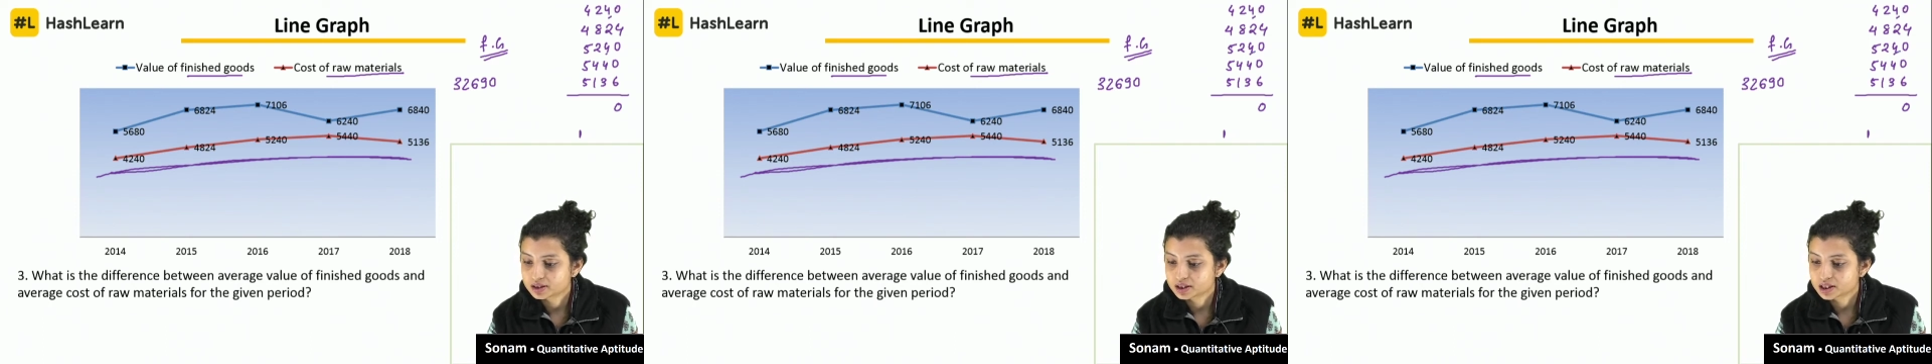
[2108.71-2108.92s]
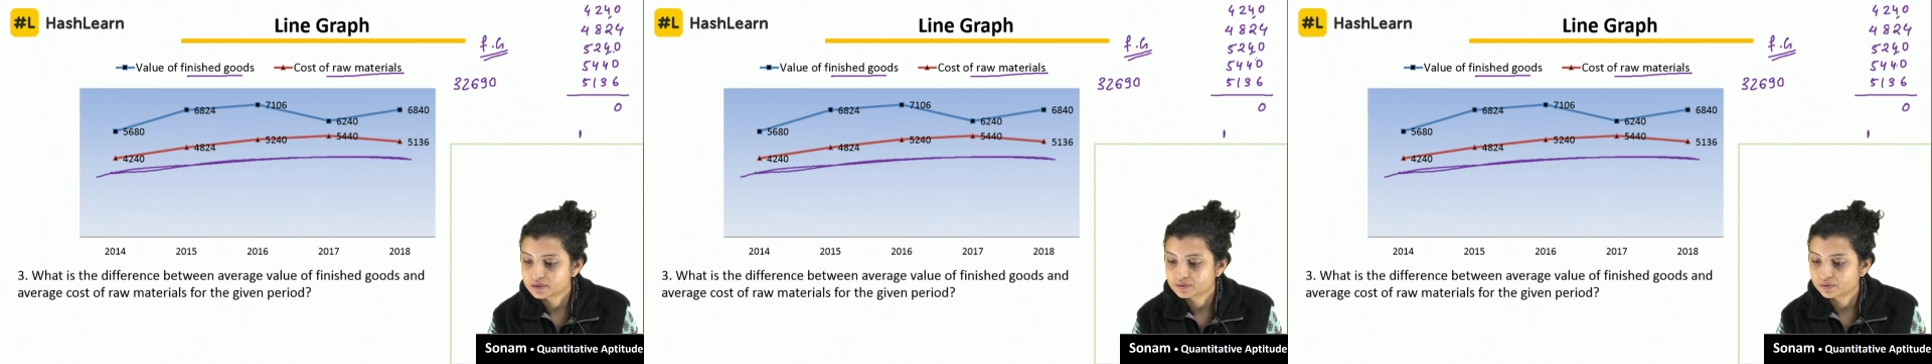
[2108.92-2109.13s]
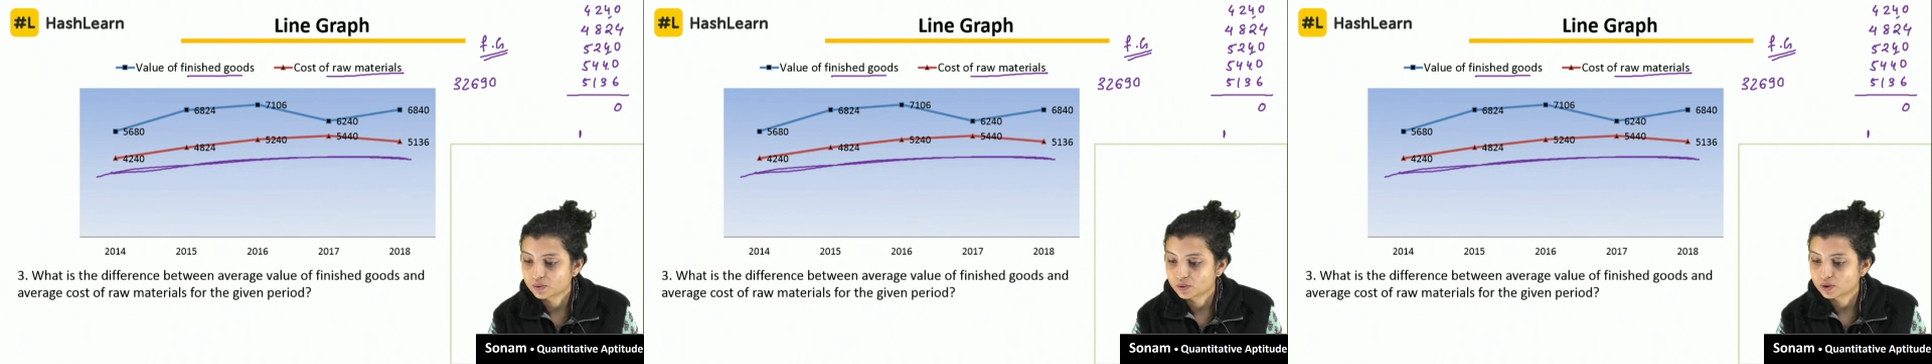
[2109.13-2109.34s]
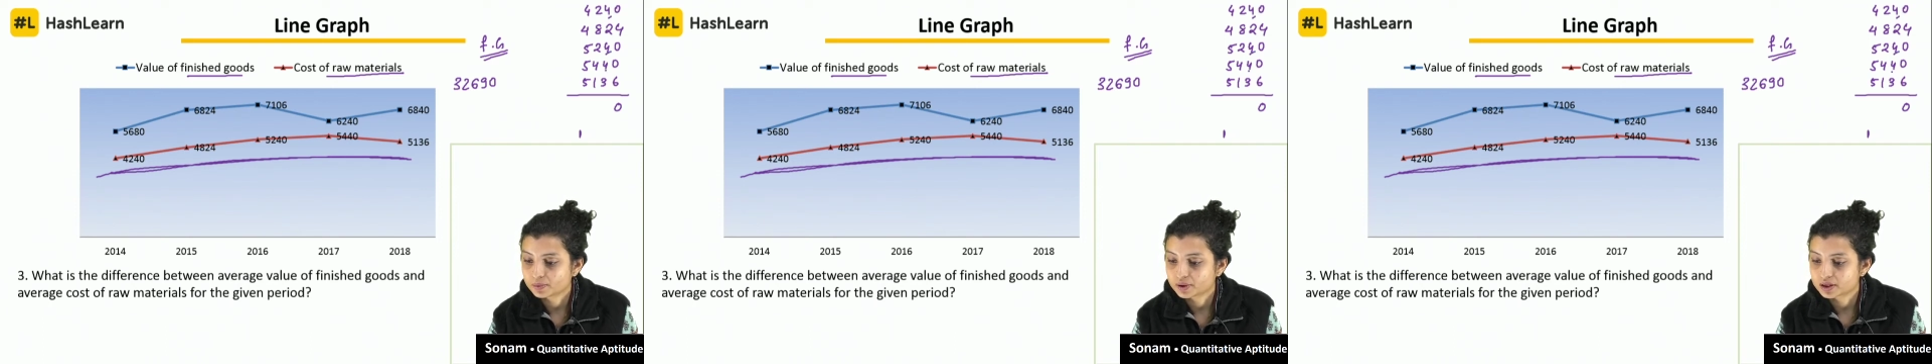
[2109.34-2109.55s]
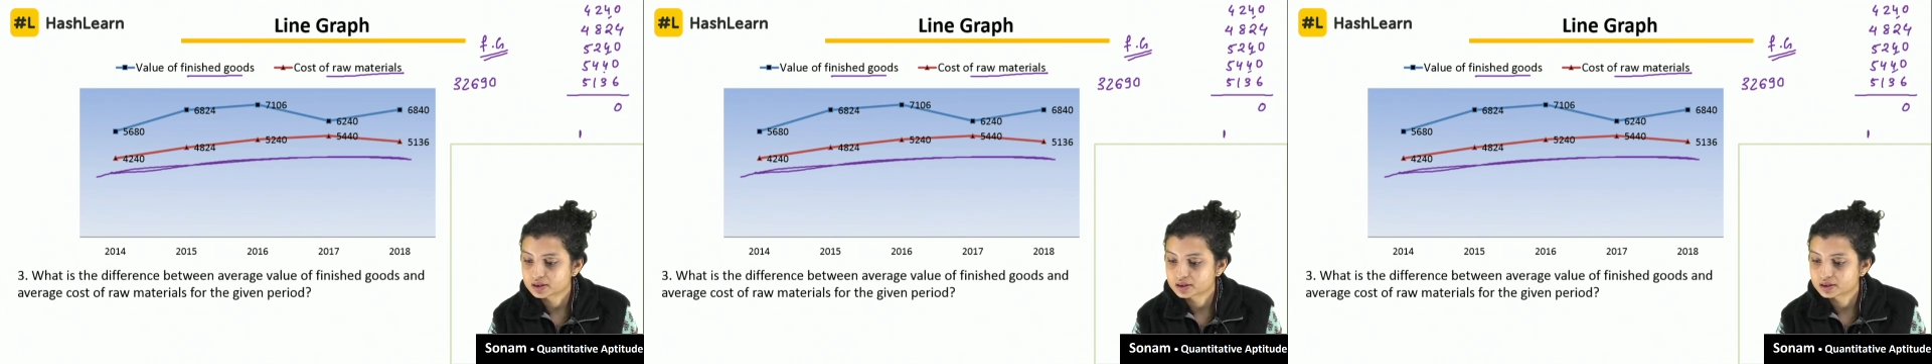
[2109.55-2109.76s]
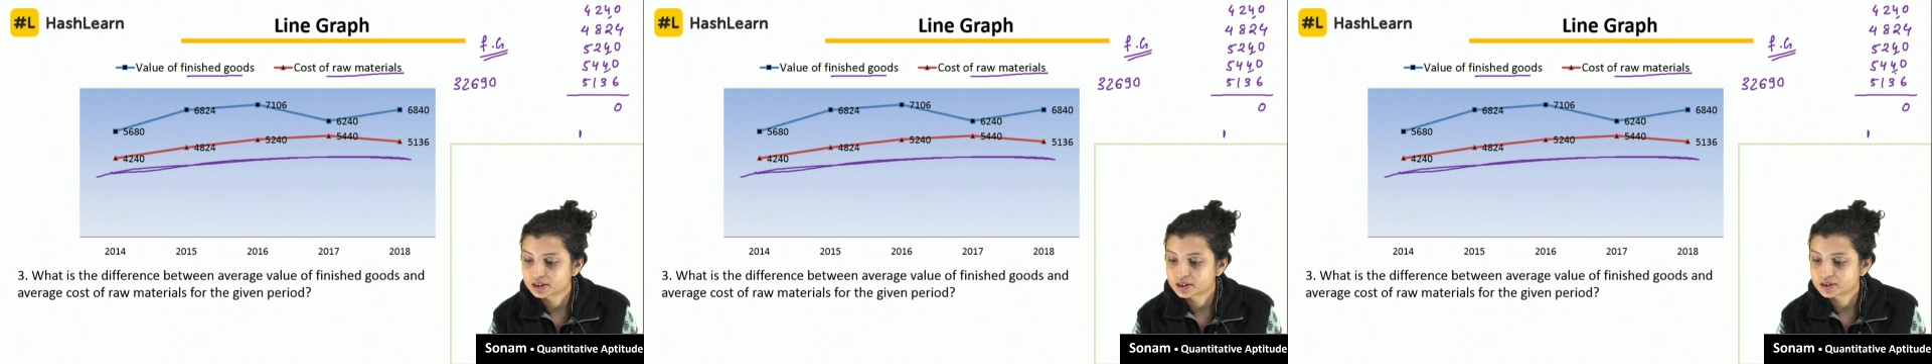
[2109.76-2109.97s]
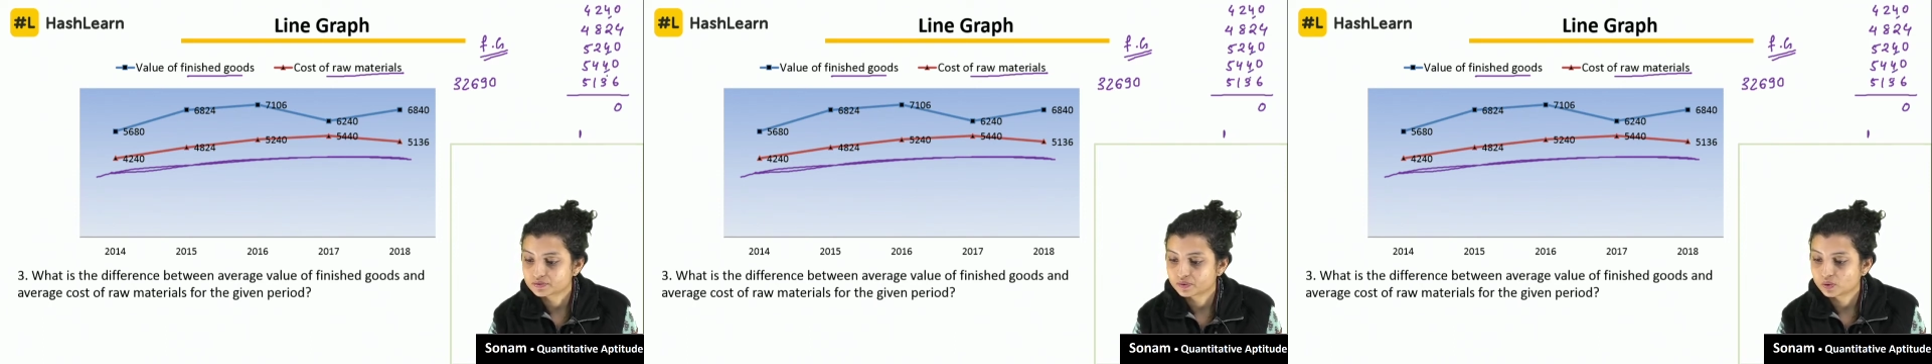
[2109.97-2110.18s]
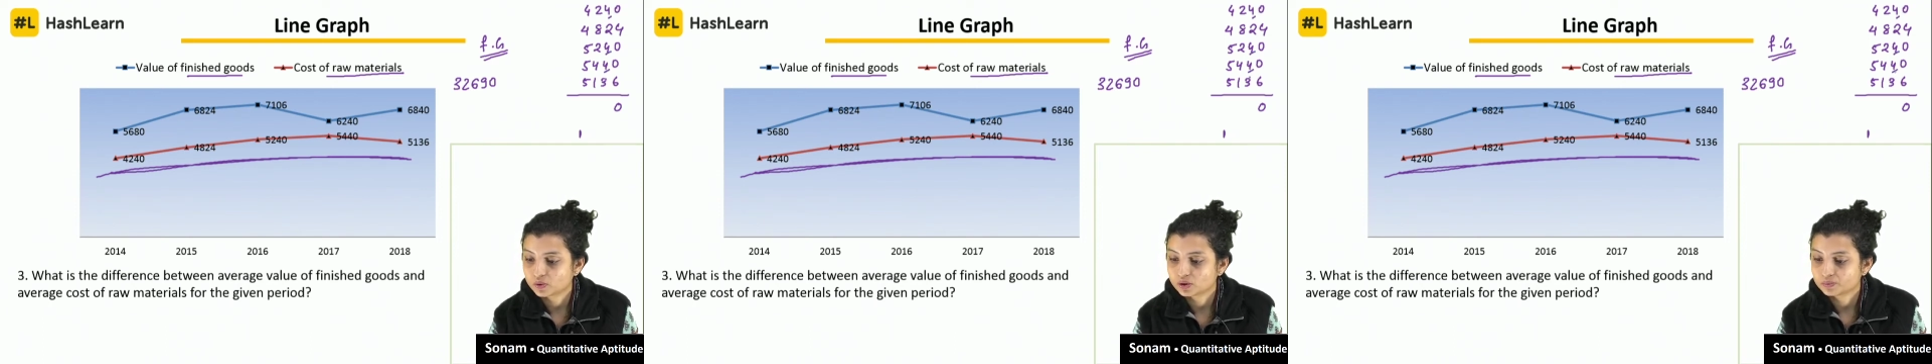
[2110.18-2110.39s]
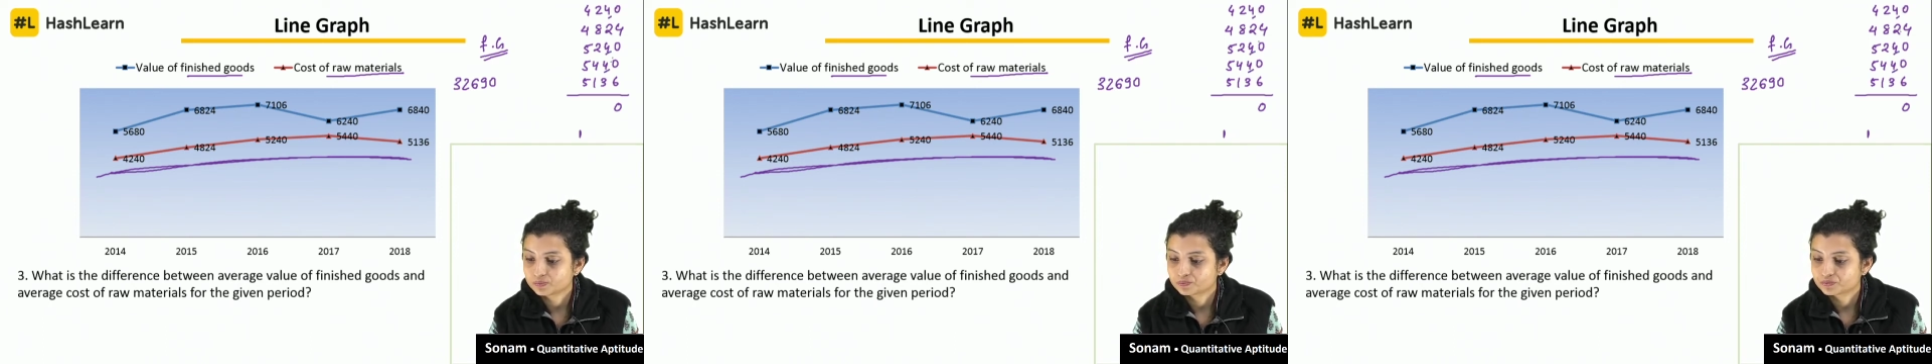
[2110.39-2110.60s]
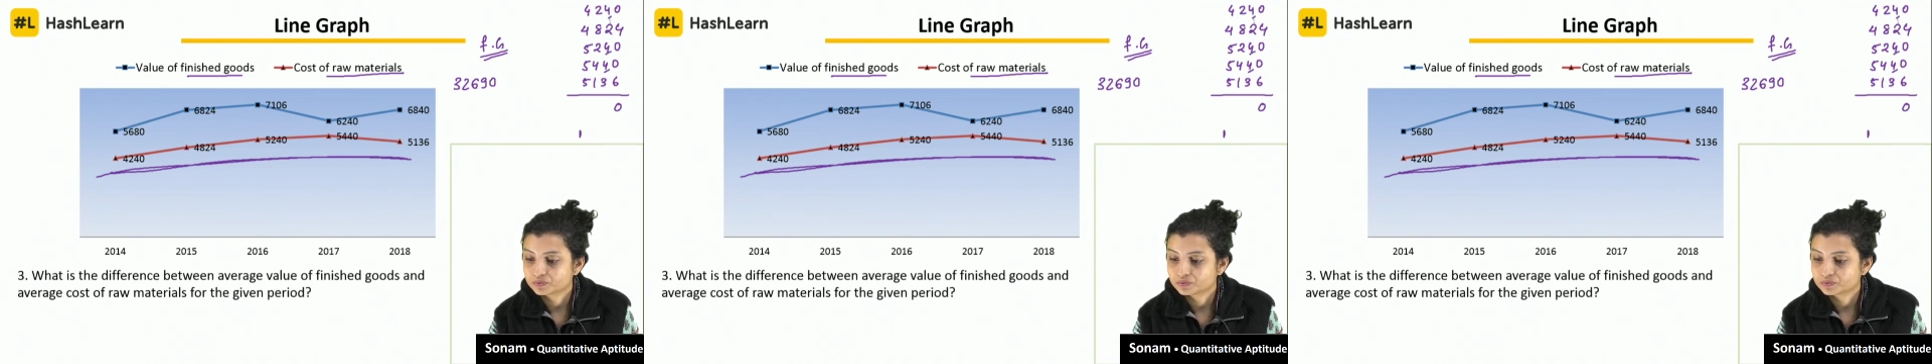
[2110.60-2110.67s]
this 4 plus this 4